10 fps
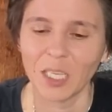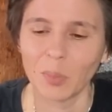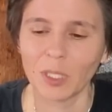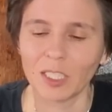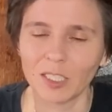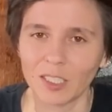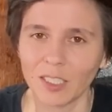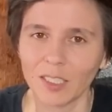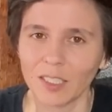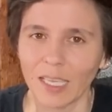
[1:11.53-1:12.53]
But there's
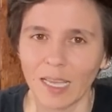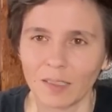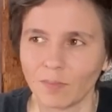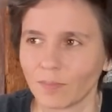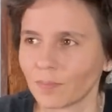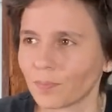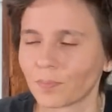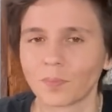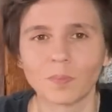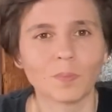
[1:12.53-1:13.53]
still that, do
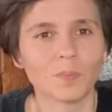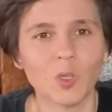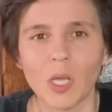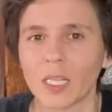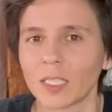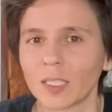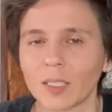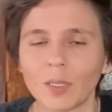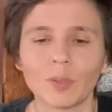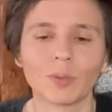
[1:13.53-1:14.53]
I let this
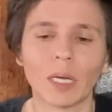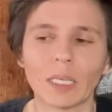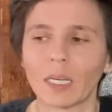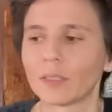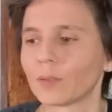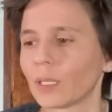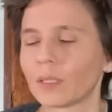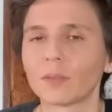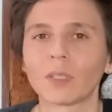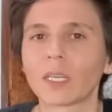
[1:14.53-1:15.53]
go? Do I not? Do I,
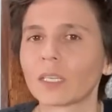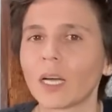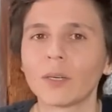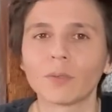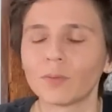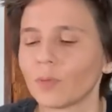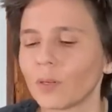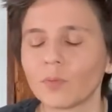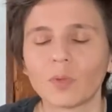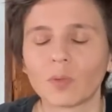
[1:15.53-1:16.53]
like, how,
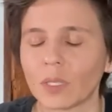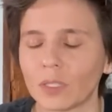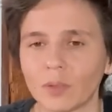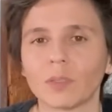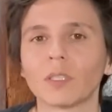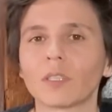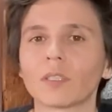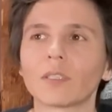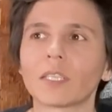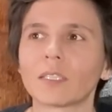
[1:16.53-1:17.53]
what do I do here?
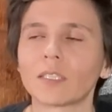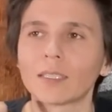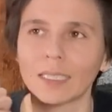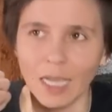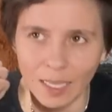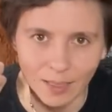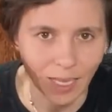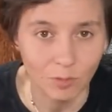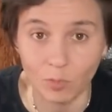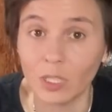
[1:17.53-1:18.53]
Like, there's not
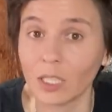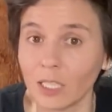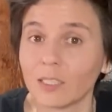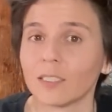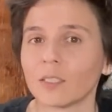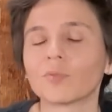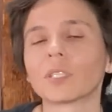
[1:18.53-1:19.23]
that releasing.